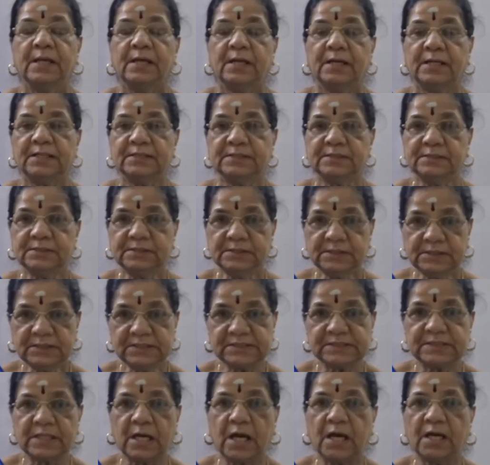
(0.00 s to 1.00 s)
And
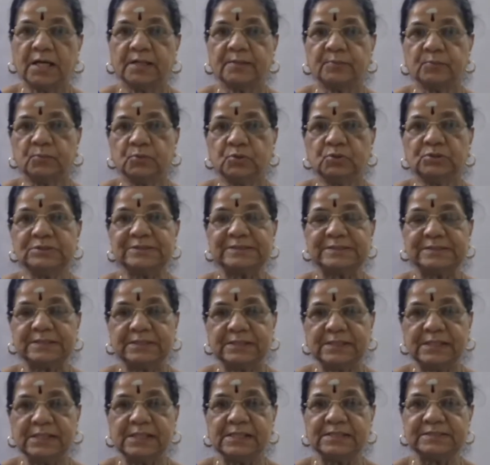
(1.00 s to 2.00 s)
these hormones,
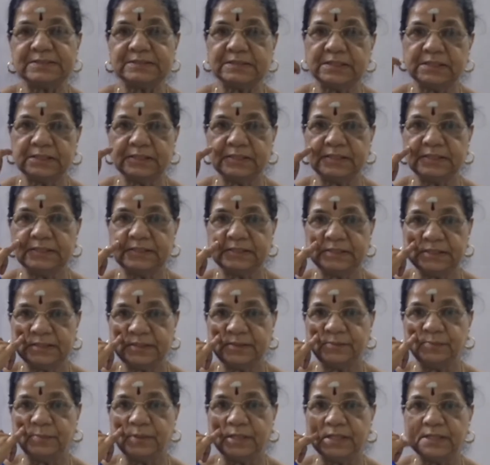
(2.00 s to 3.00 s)
they are
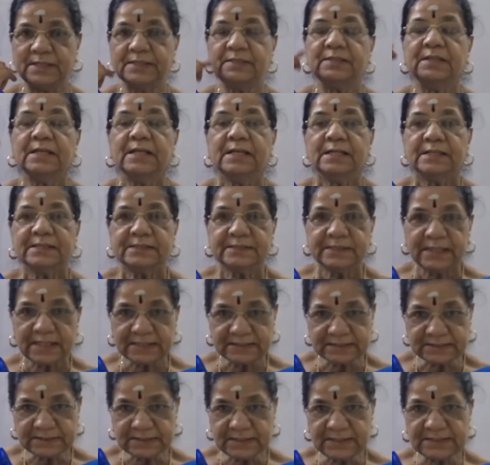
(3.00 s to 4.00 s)
secreted by
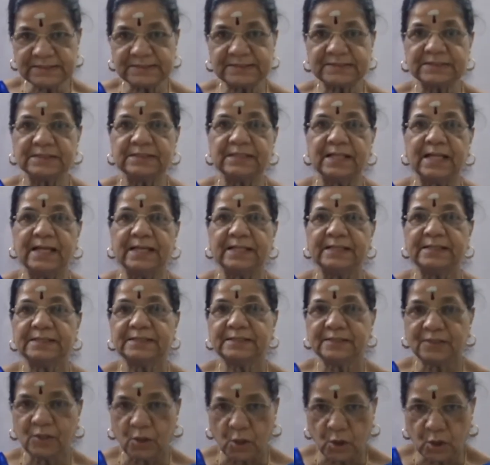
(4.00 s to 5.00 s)
ductless
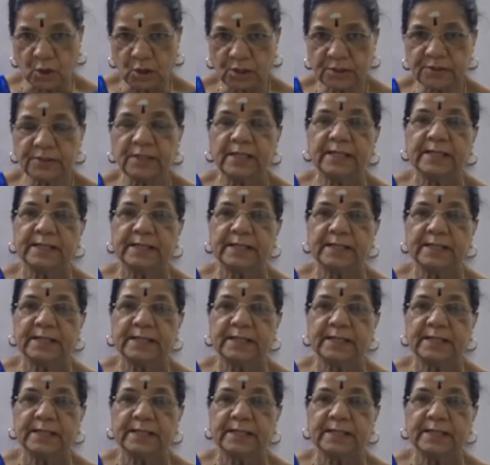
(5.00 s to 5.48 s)
gland or